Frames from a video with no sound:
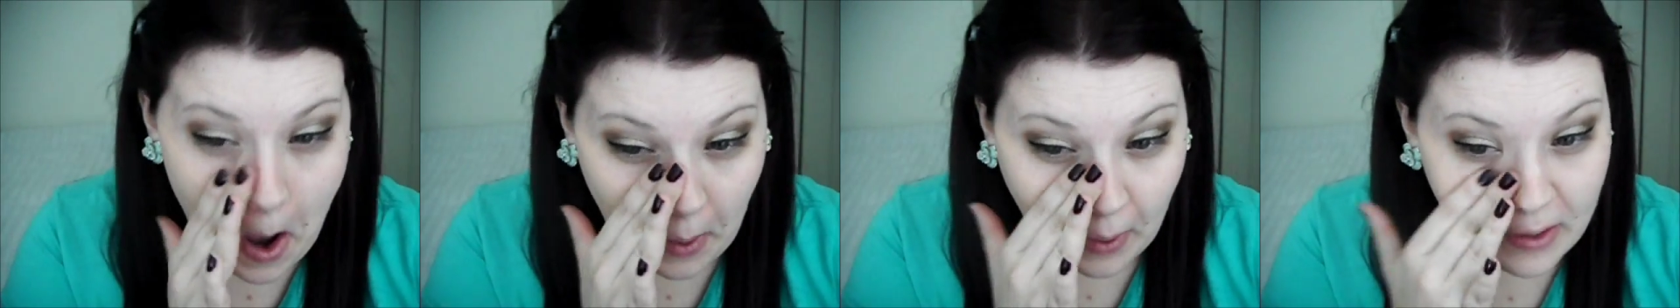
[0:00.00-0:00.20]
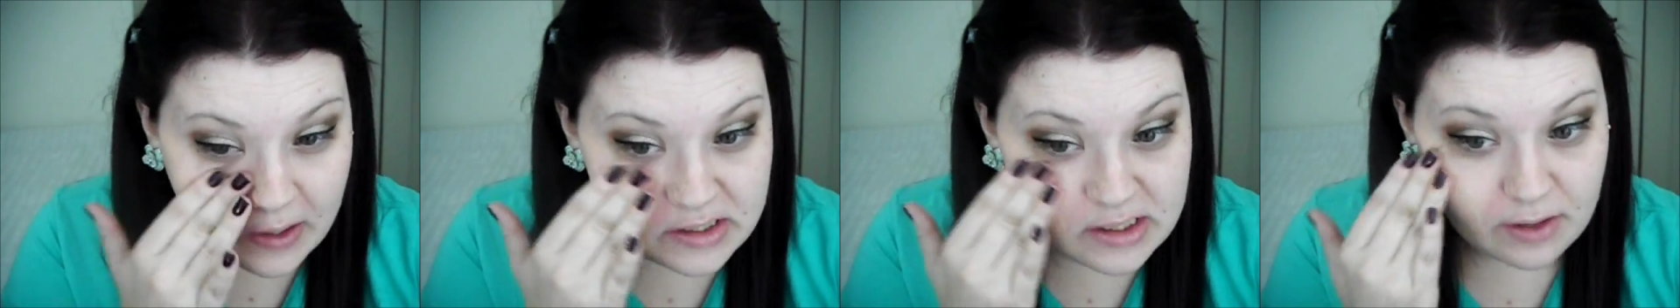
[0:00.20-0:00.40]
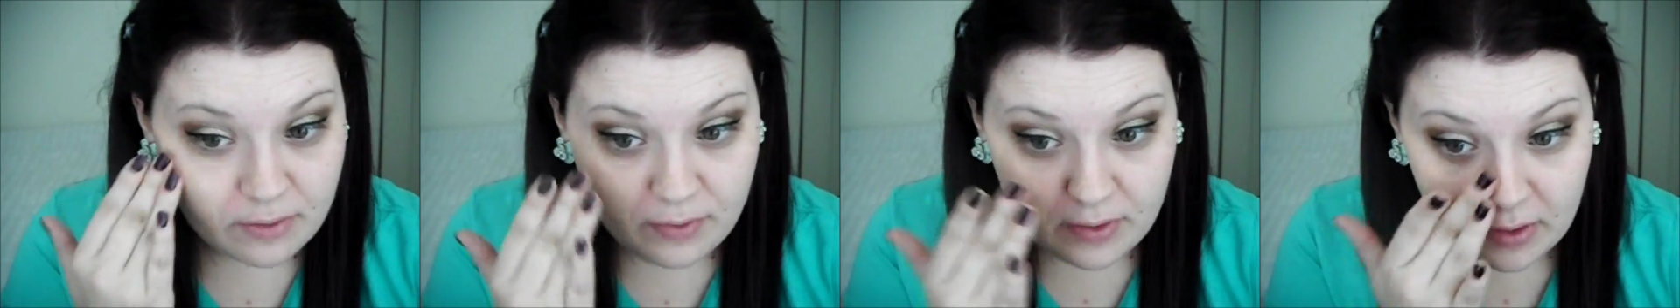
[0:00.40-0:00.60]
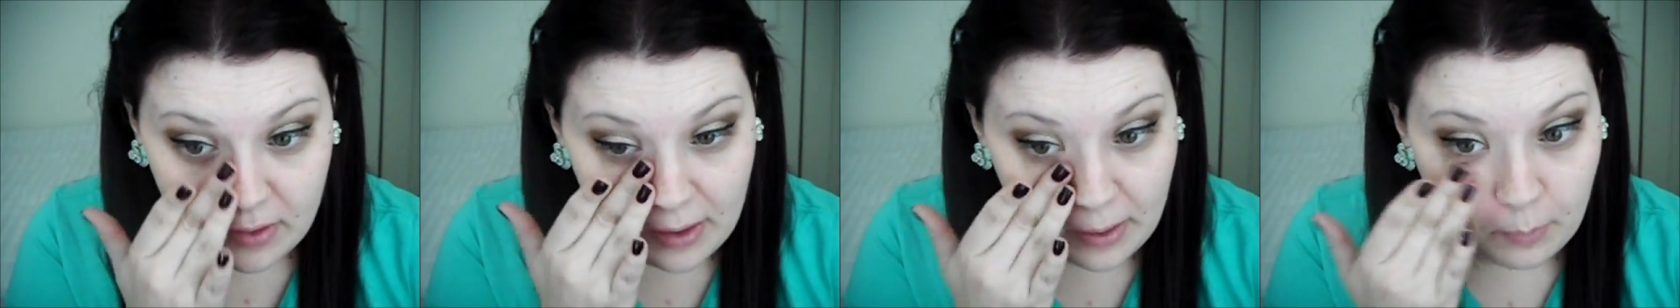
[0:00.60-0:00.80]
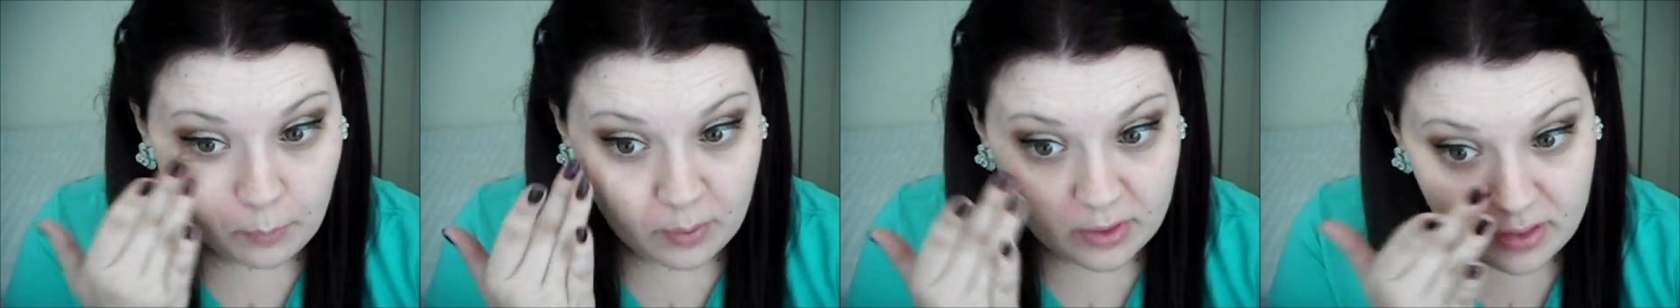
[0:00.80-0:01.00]
because I feel
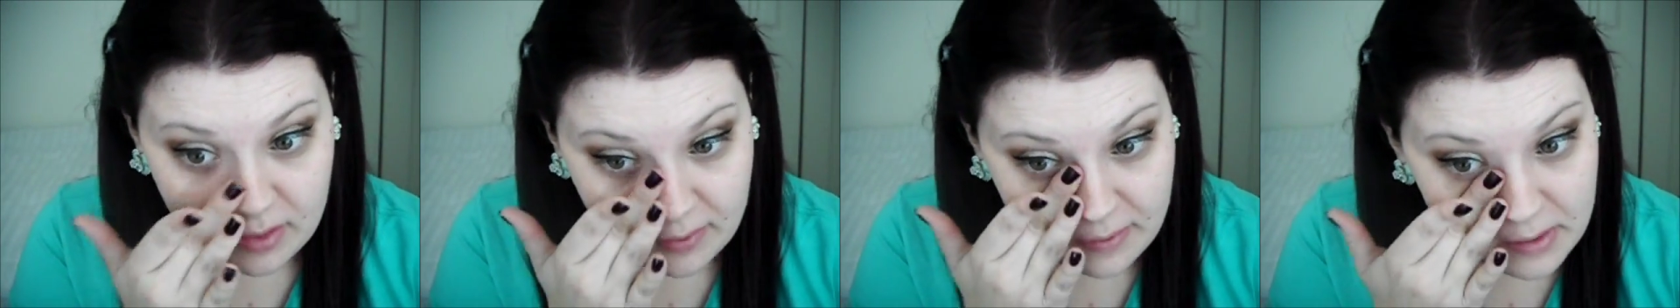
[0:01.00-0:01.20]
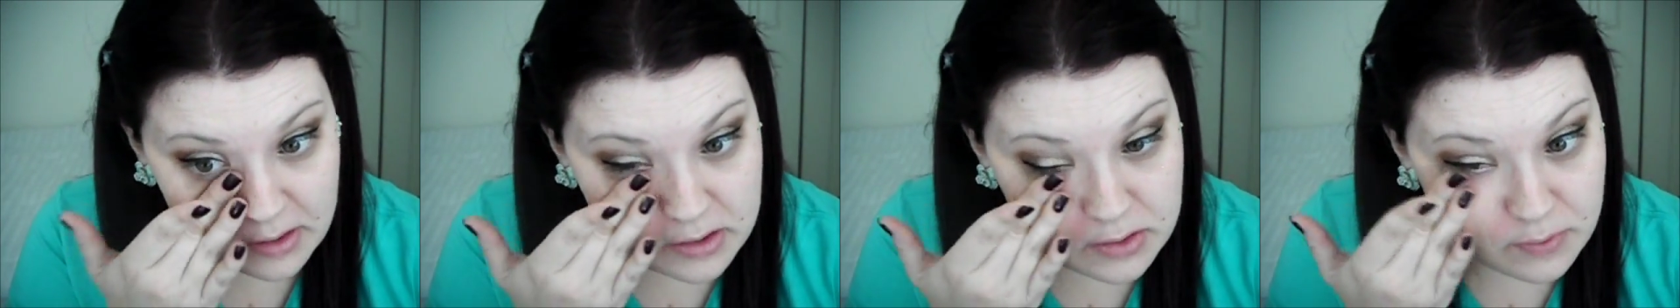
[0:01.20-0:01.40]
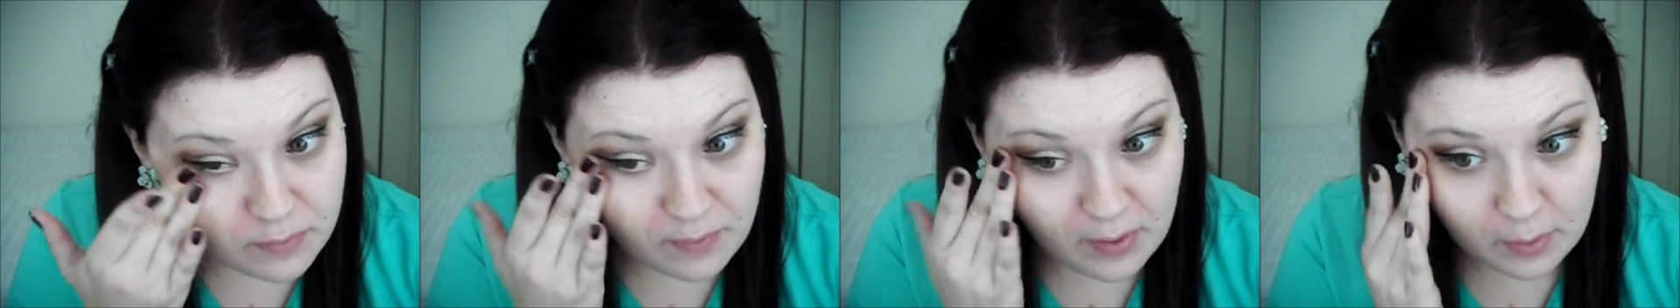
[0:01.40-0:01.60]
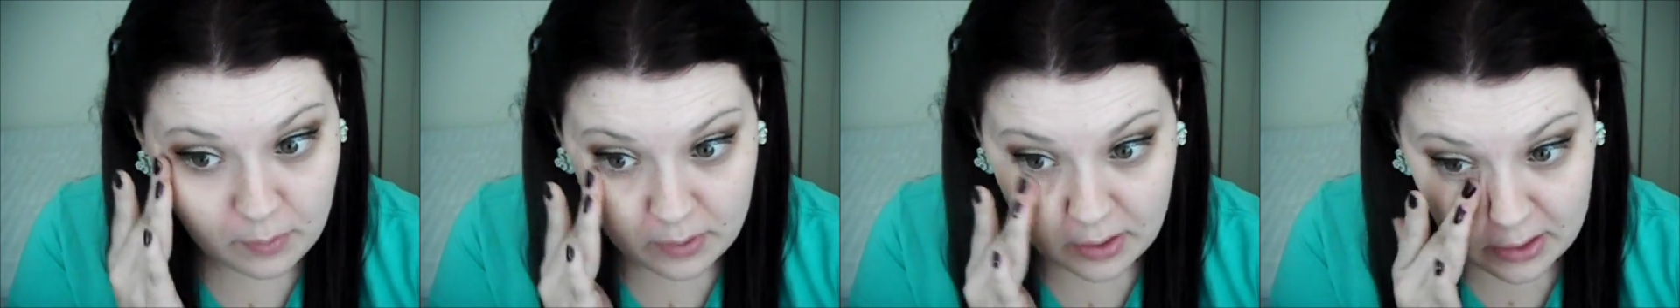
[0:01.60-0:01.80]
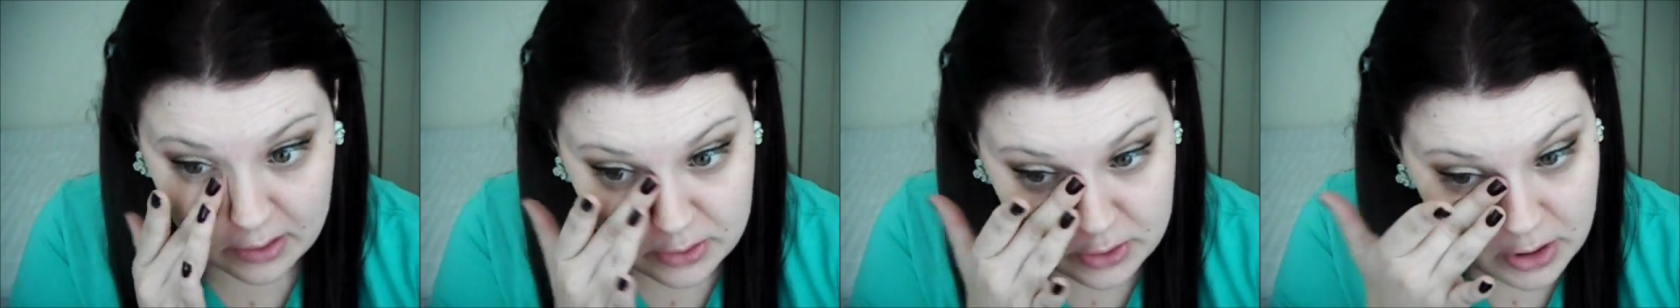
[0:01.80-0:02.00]
like with this
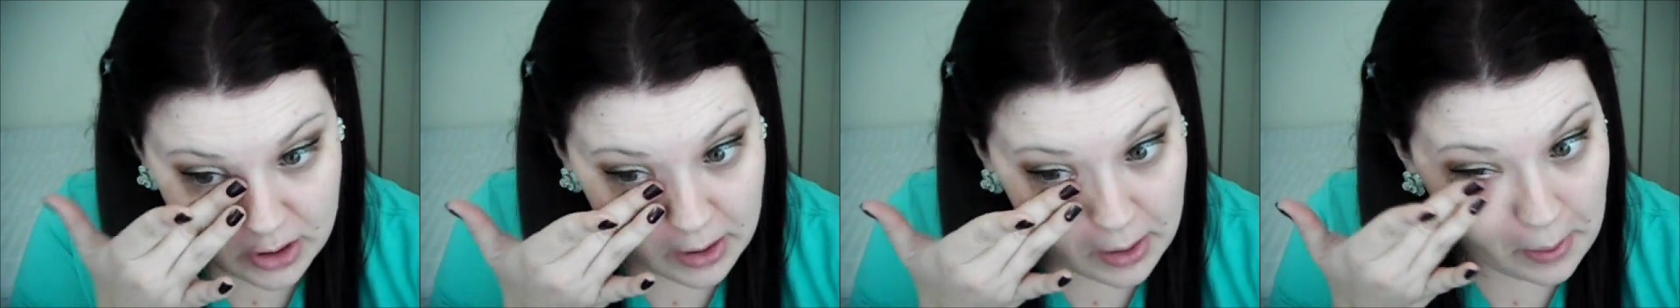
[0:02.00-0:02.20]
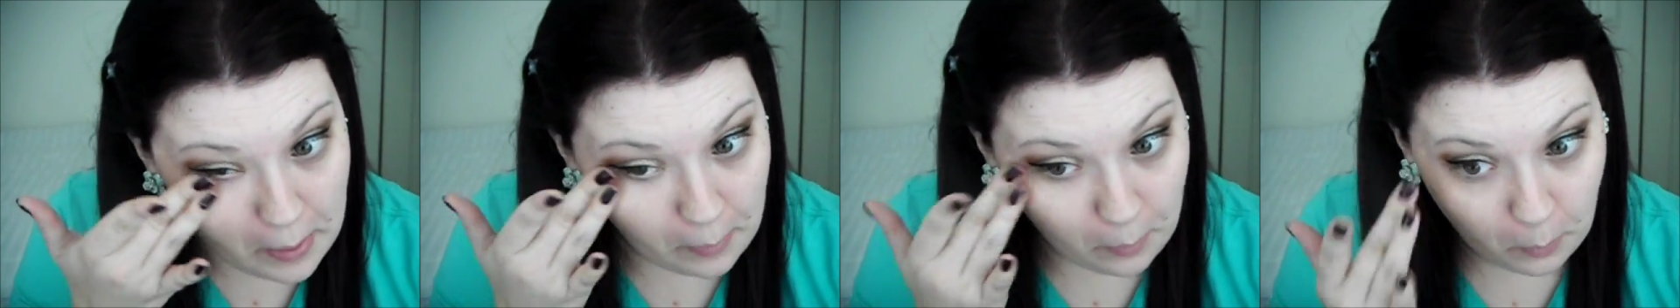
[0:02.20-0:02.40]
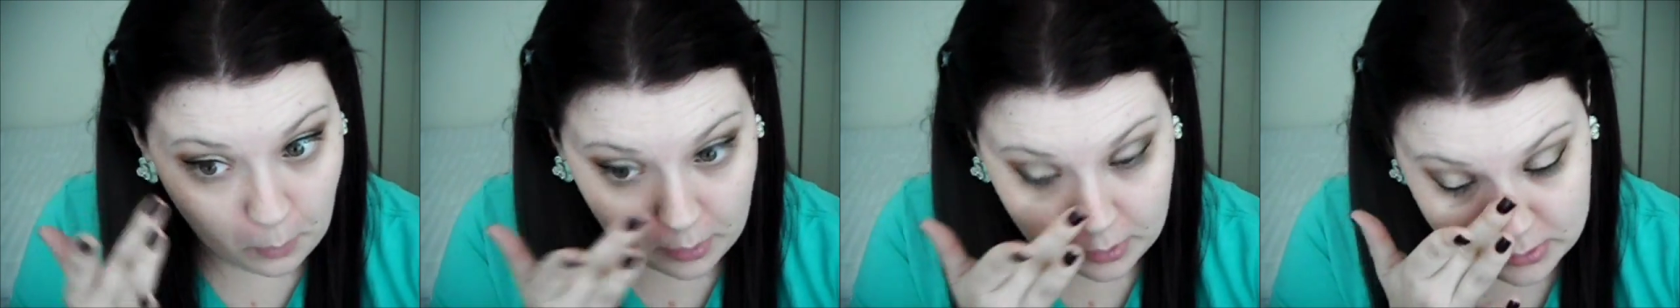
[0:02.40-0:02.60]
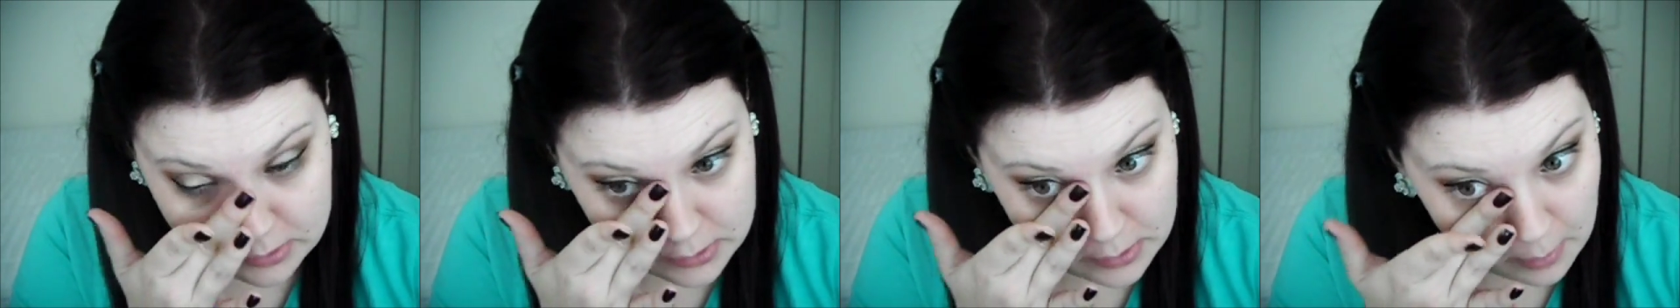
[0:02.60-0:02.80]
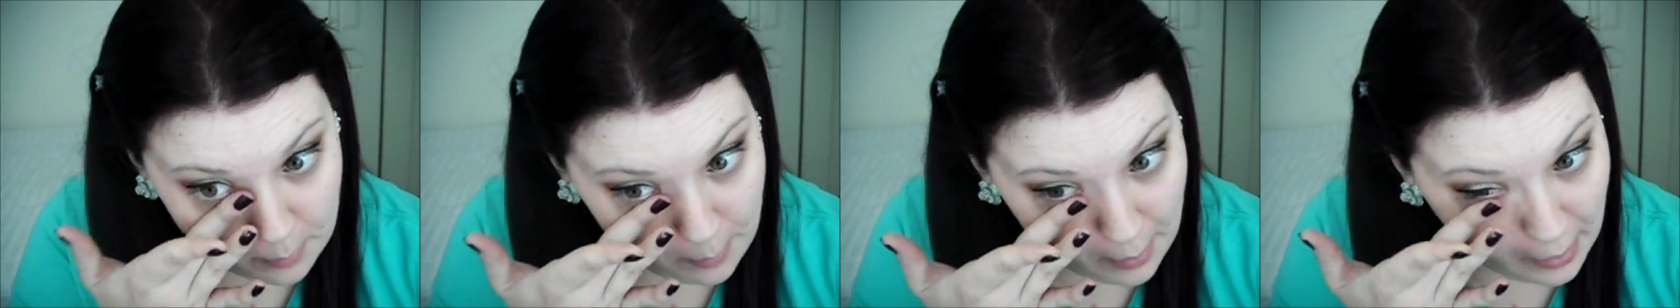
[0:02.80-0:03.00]
foundation it works
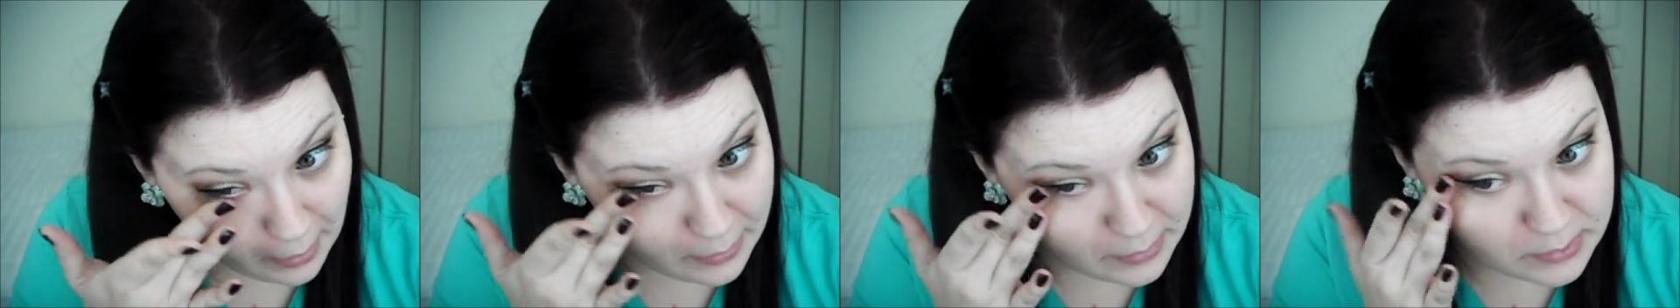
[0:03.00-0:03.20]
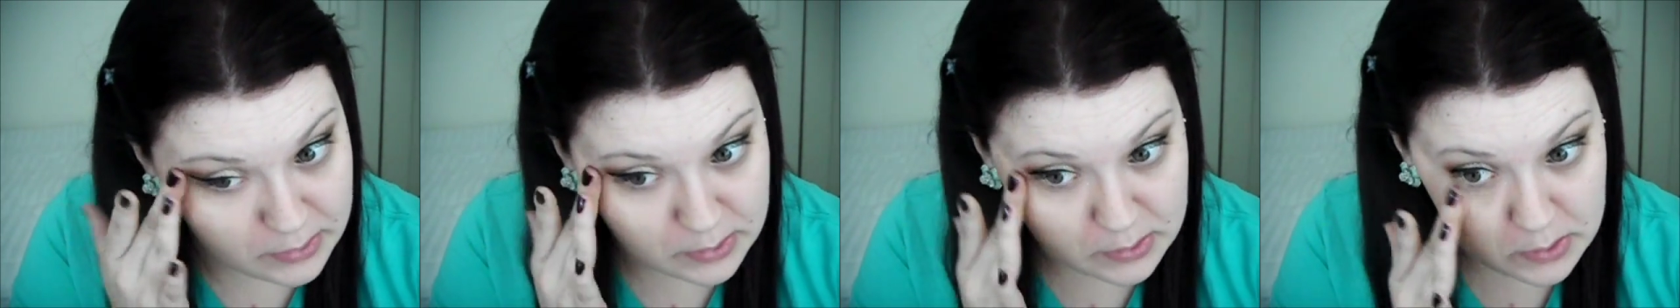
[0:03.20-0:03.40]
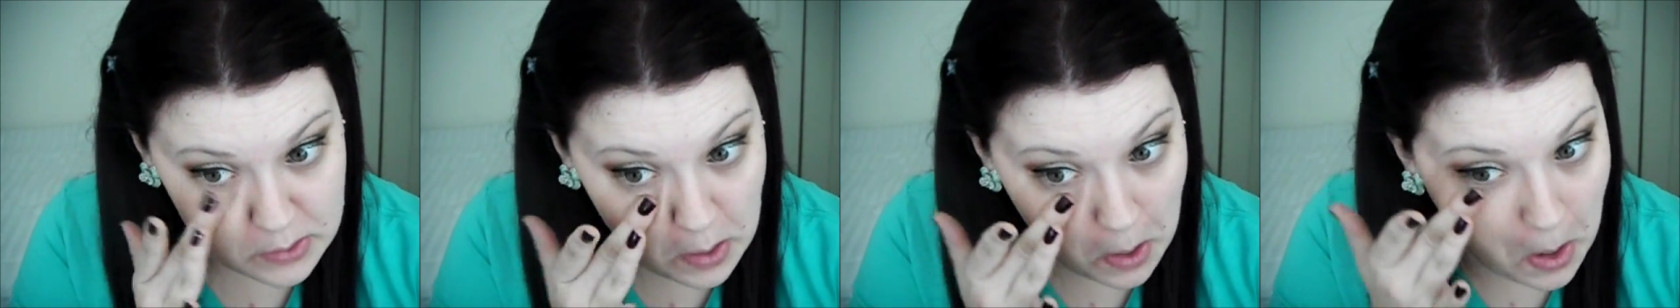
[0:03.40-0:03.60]
the best.